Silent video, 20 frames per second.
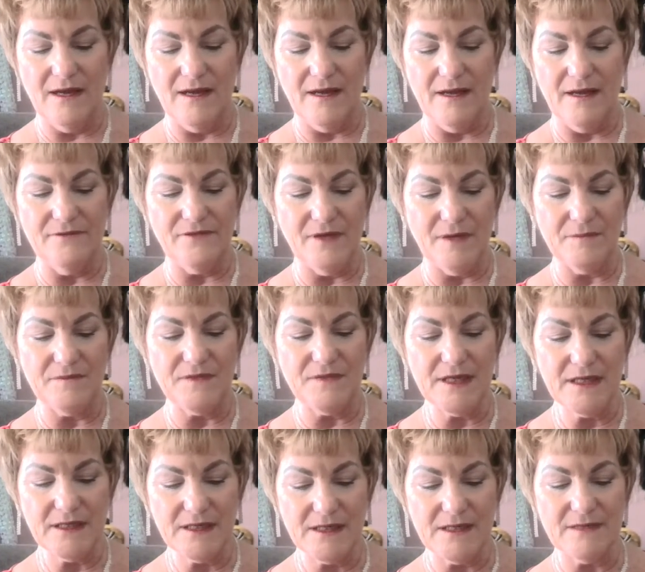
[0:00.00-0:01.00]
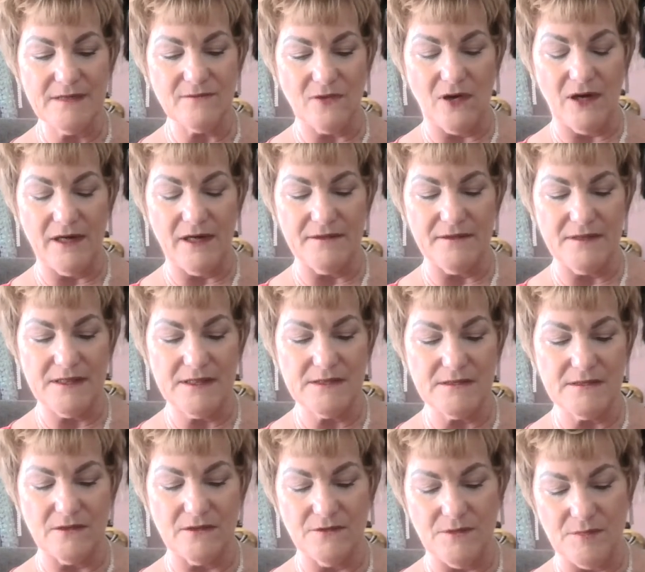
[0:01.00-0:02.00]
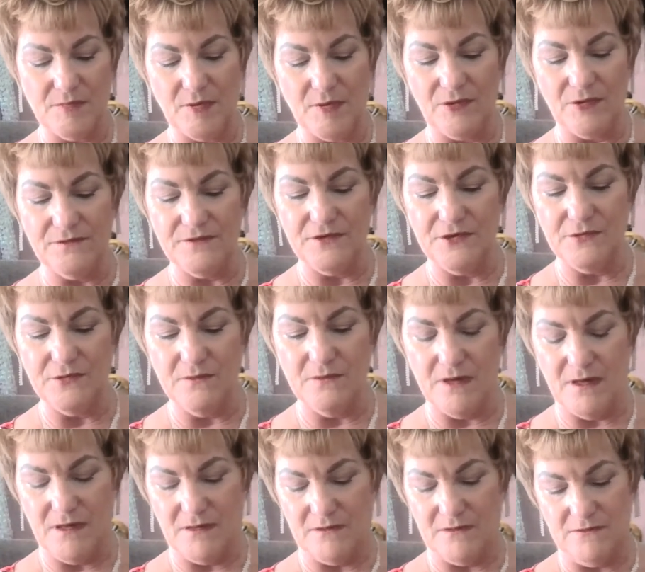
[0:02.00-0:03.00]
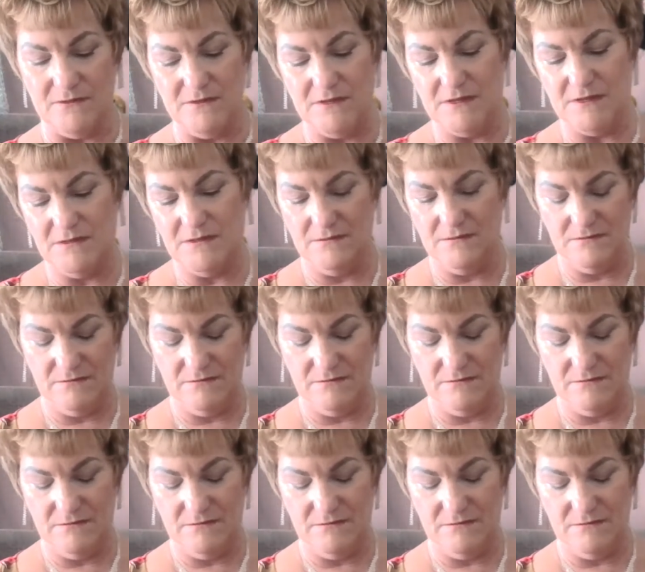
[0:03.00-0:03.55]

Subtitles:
If I'm thinking right, these are the perfume bottles.